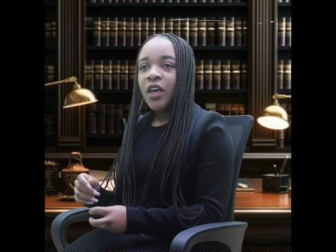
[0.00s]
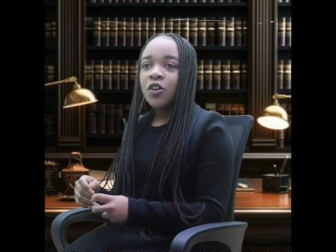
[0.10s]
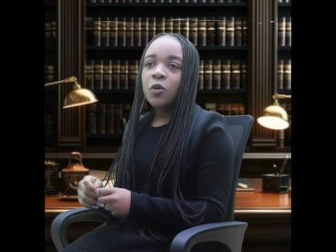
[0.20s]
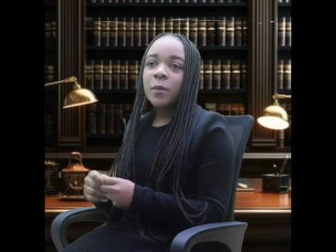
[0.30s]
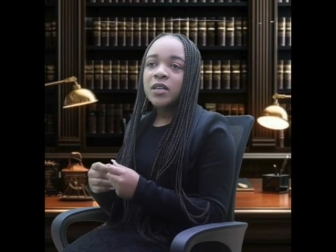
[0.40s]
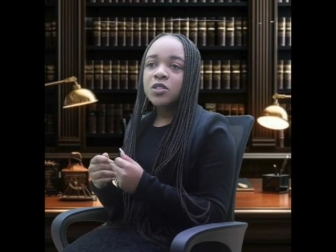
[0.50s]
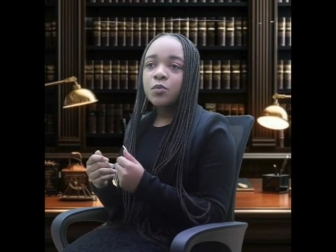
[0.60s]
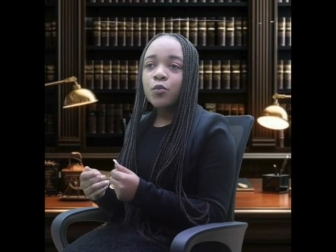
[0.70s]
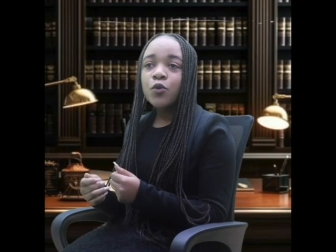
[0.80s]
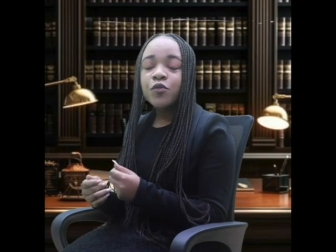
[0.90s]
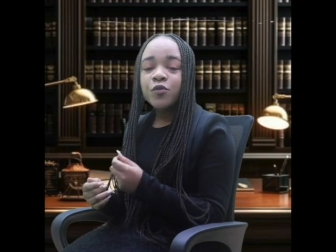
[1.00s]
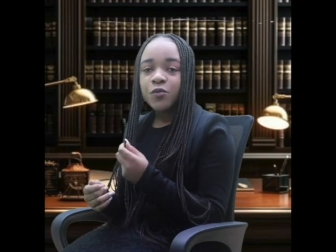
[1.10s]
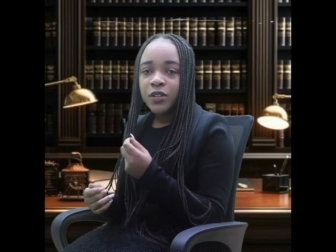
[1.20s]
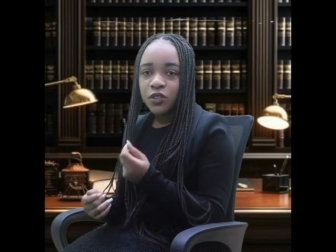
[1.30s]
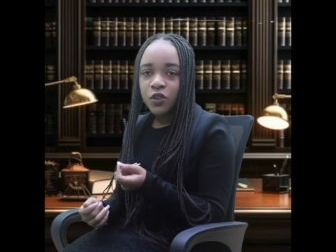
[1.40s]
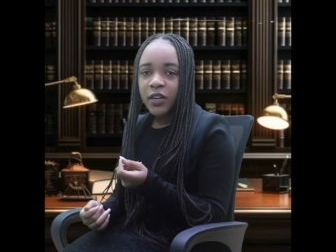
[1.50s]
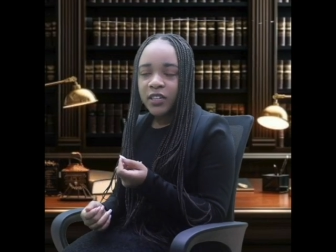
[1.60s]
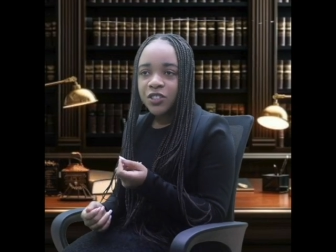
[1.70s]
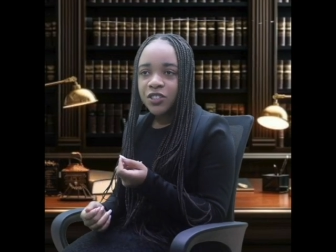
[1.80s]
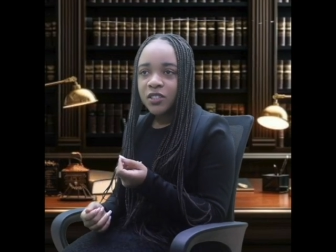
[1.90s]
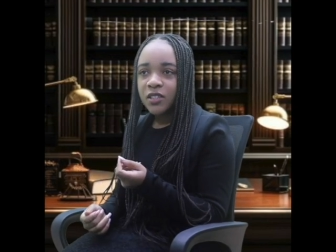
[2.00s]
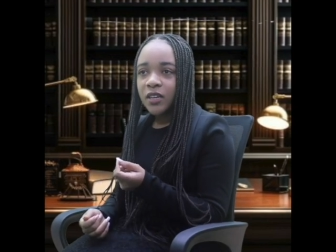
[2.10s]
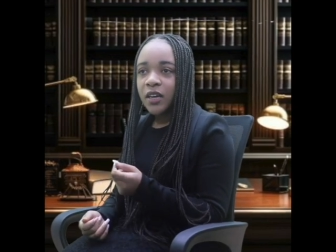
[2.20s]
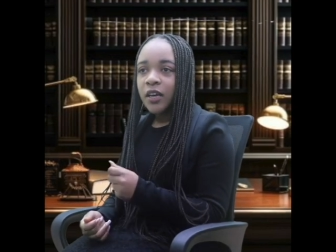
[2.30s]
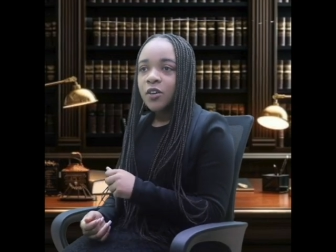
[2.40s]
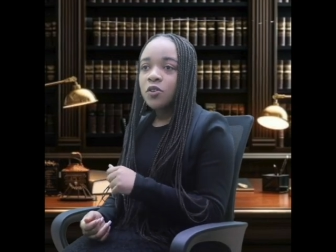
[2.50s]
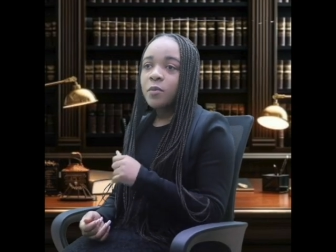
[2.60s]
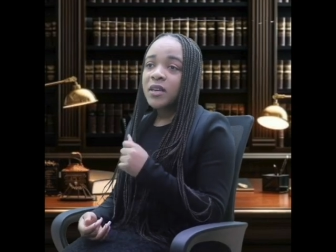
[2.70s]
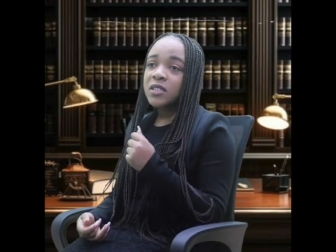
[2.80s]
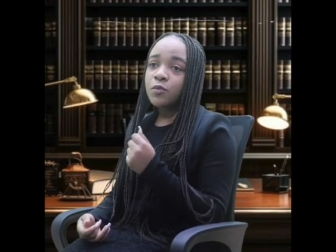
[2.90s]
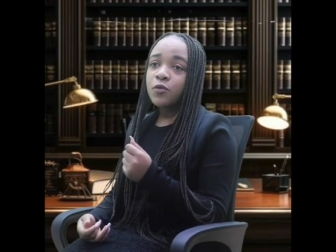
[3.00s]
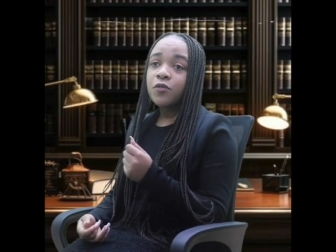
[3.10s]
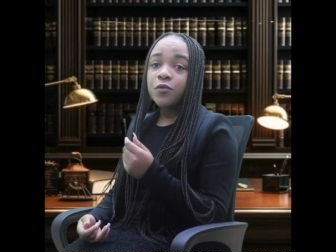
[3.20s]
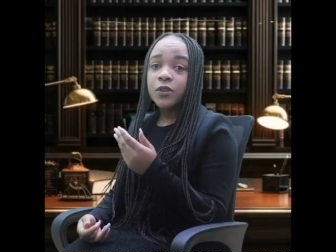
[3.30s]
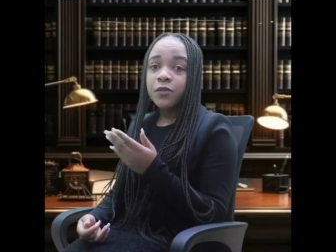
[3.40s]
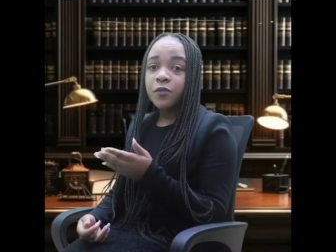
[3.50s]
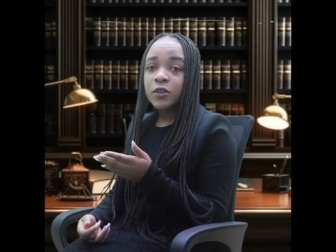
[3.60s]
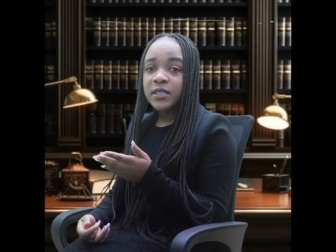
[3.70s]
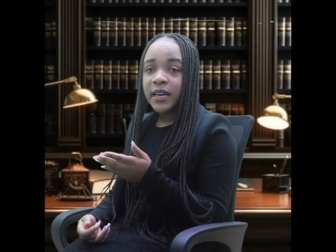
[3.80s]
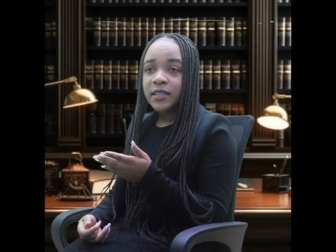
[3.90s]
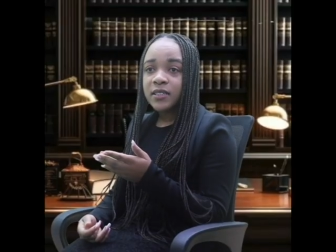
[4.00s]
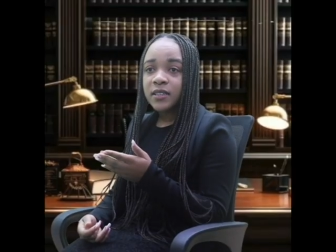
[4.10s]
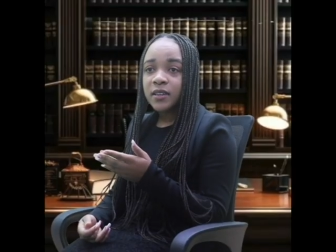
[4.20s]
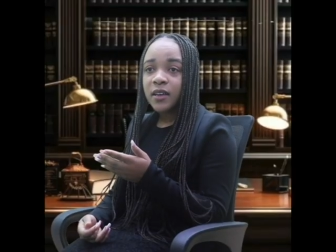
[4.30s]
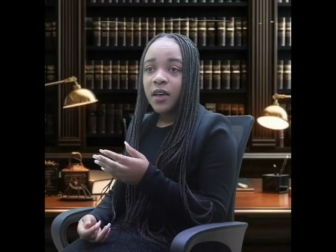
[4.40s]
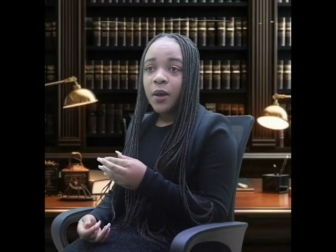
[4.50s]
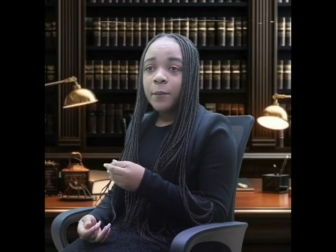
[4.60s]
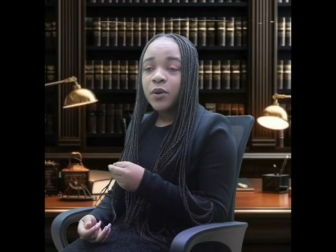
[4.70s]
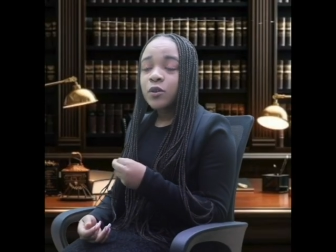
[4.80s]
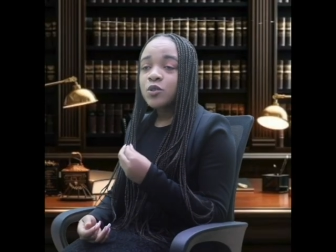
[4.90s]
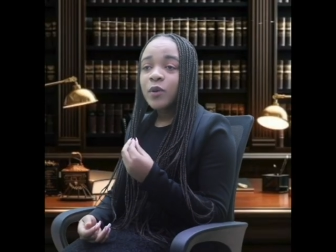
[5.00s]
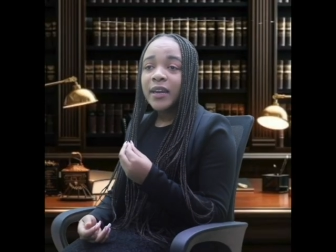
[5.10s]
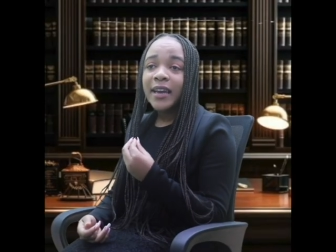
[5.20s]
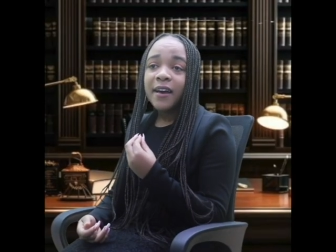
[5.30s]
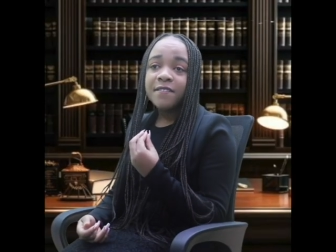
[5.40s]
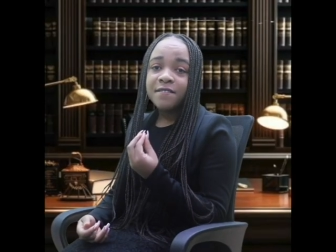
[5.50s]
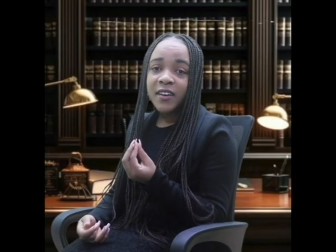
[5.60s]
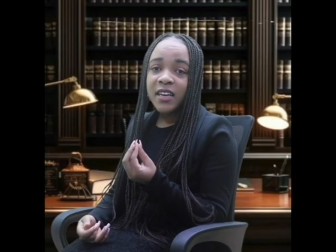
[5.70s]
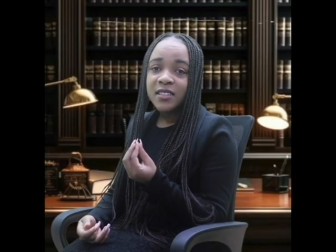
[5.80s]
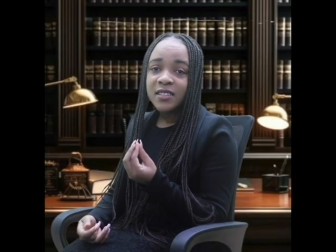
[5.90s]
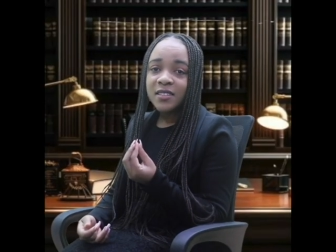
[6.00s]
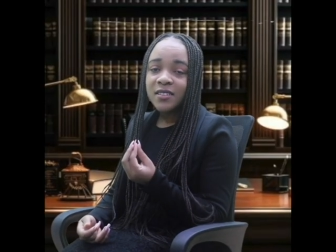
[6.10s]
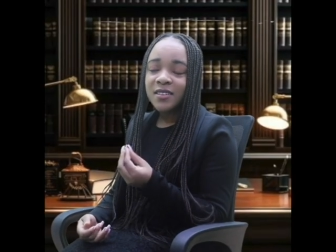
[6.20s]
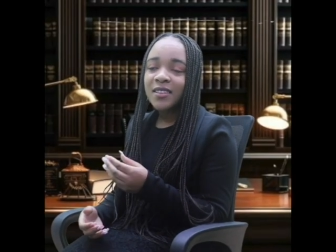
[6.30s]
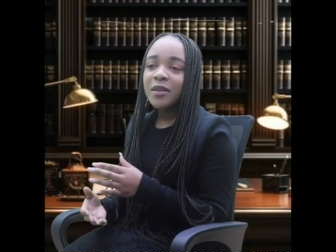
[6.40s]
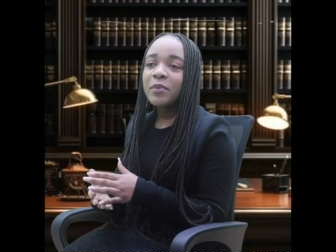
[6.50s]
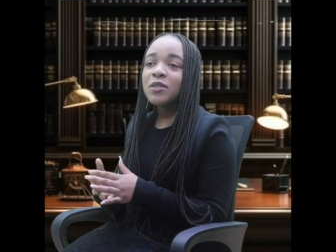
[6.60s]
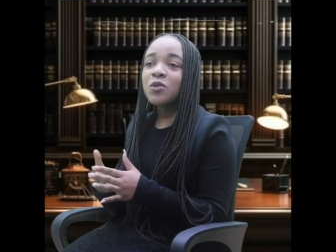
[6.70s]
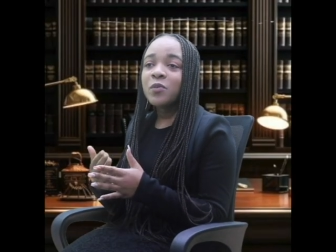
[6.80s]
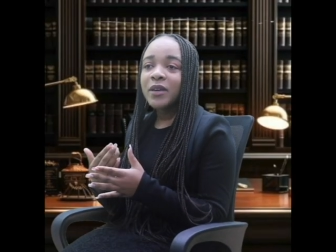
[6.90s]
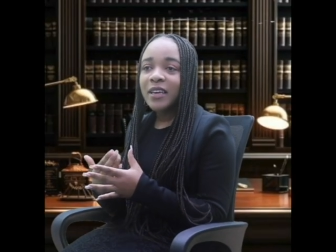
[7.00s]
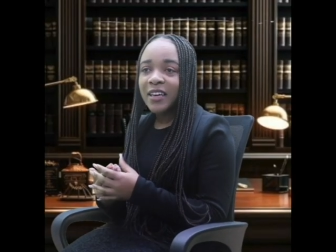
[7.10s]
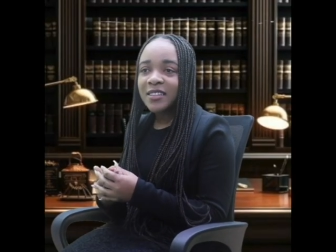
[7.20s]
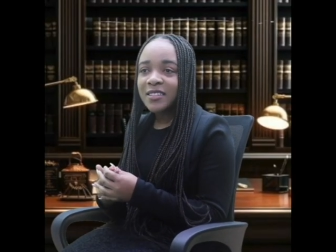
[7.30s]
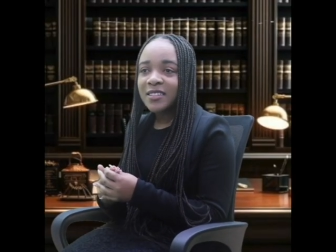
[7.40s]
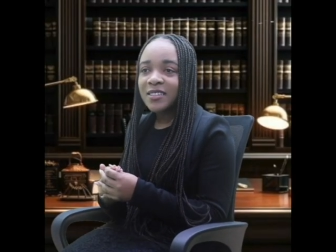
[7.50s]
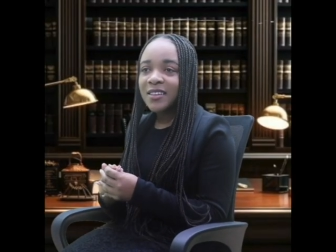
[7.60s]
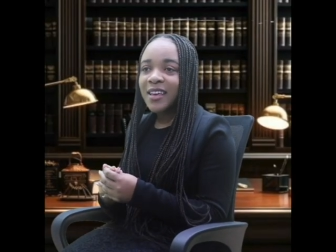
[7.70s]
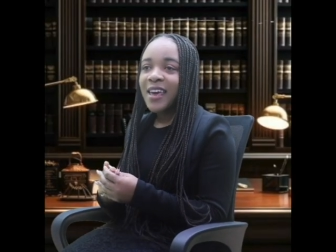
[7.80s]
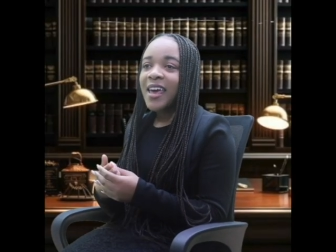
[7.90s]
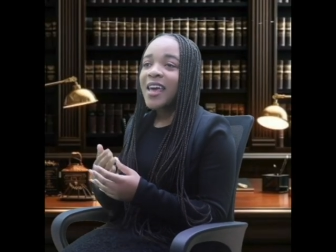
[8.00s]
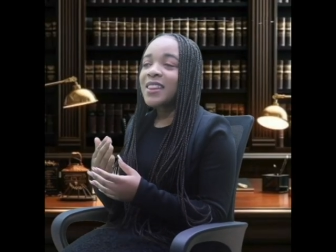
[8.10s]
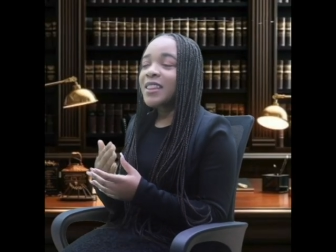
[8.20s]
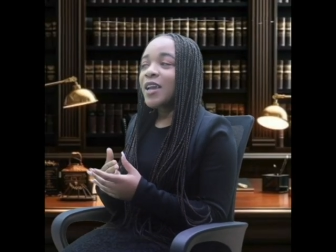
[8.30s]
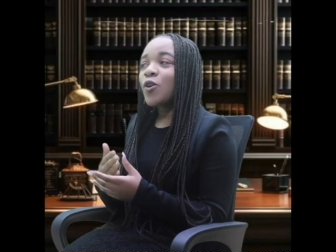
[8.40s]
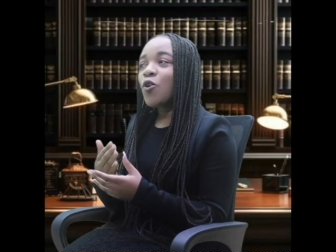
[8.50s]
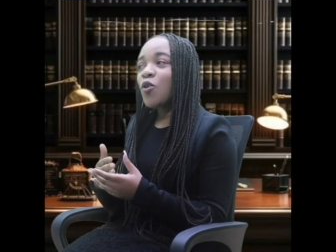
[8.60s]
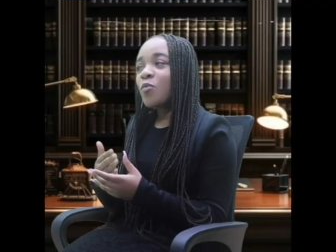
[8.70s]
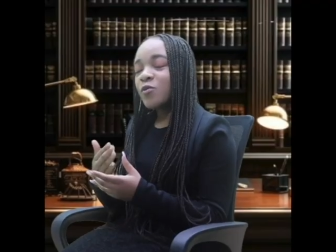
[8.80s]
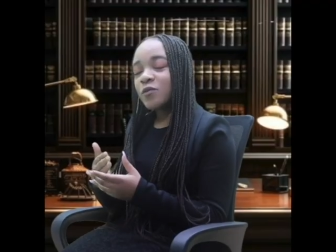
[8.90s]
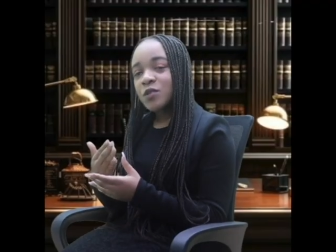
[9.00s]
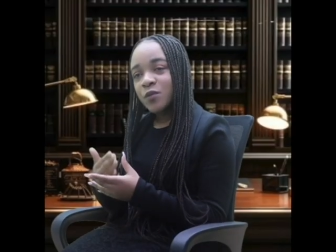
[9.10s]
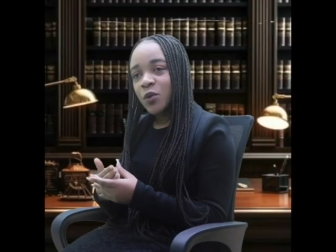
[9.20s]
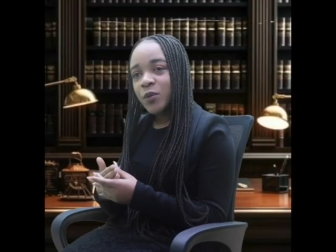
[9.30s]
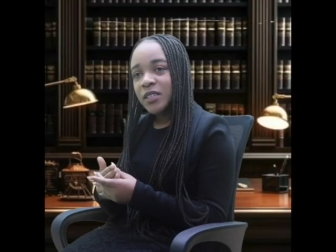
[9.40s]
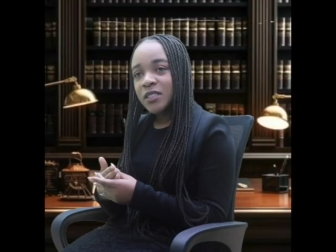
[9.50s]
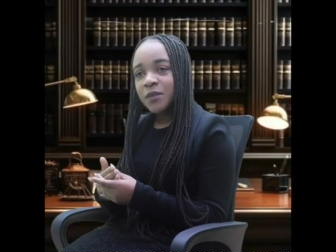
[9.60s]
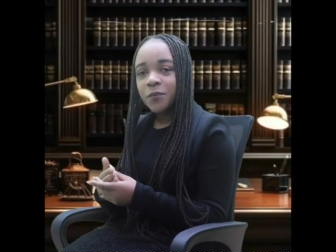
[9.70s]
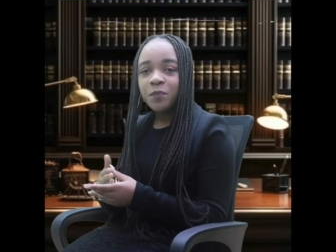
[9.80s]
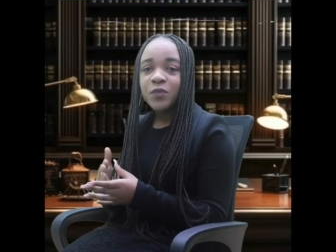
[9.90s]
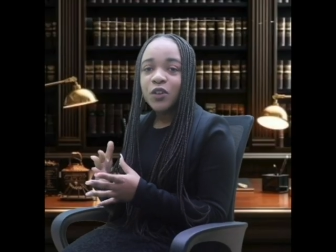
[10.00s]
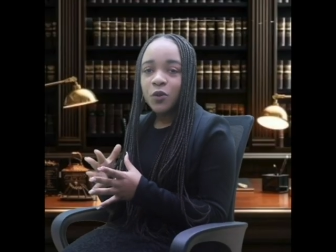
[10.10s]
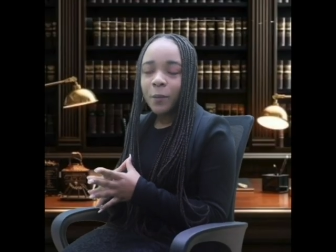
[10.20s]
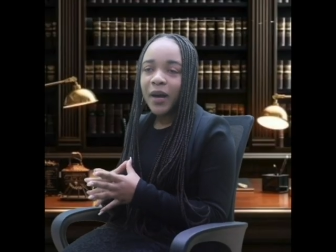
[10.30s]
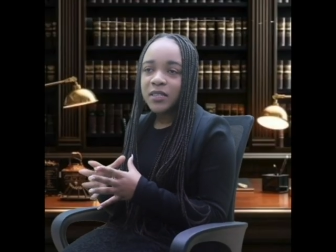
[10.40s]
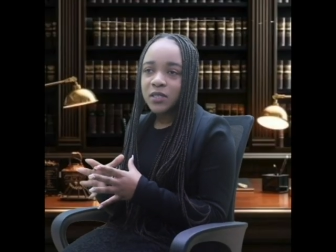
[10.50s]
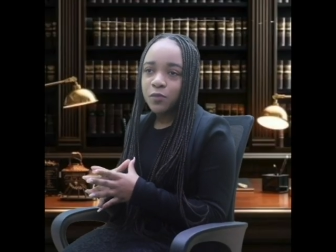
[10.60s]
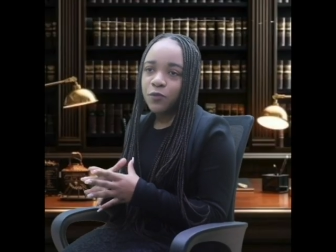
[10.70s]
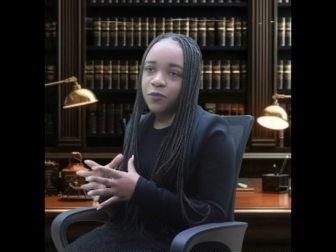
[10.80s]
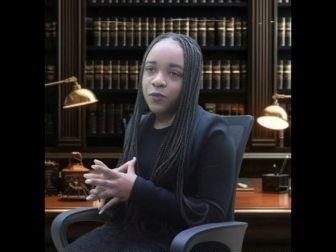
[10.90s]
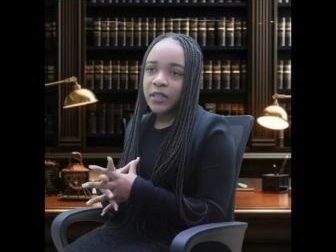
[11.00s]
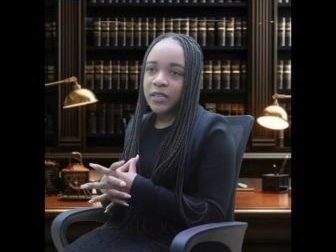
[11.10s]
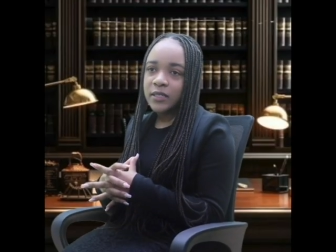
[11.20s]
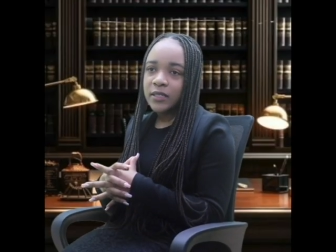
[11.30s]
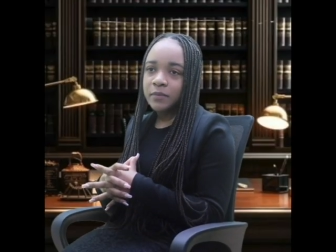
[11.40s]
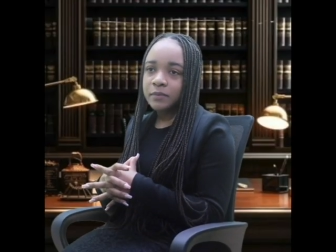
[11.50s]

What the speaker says: You must move with knowledge. You must move with foresight. Because when love fades, the battle begins, and the law moves forward, you must move with it.